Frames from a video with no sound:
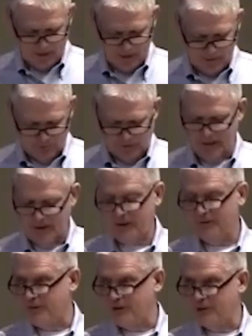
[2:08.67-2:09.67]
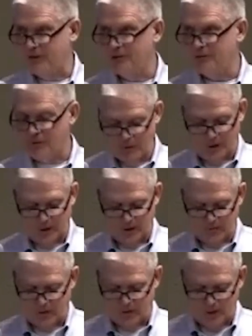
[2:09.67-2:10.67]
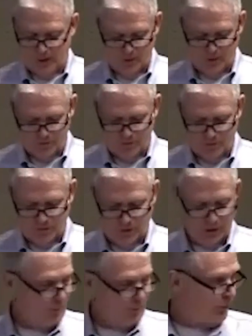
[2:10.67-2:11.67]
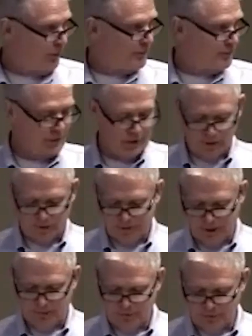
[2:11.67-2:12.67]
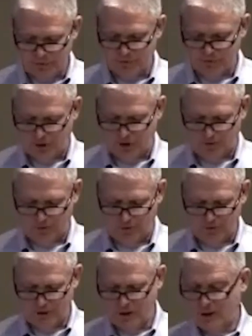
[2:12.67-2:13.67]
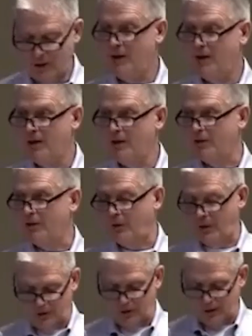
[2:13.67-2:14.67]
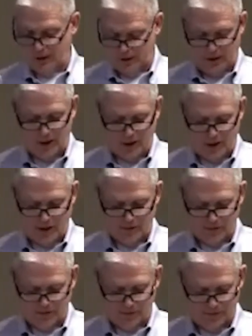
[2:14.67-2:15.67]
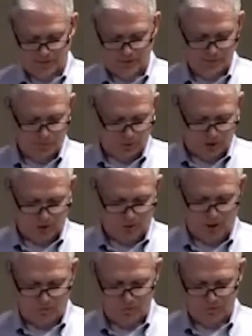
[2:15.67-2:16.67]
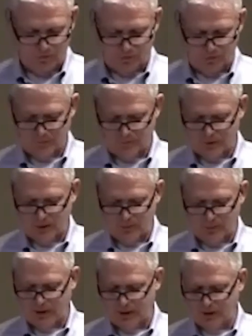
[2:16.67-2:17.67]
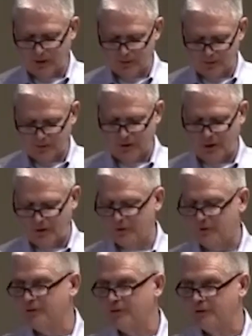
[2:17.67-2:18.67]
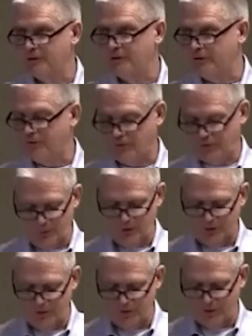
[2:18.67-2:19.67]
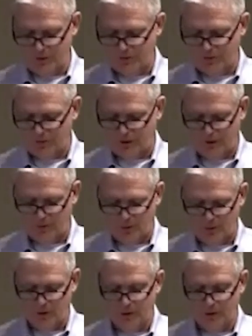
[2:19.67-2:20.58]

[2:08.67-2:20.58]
flattening fields for many of our members, doing unprecedented damage and destruction, creating a lot of chaos, as Perry referenced, and making the harvest season extremely difficult for everyone,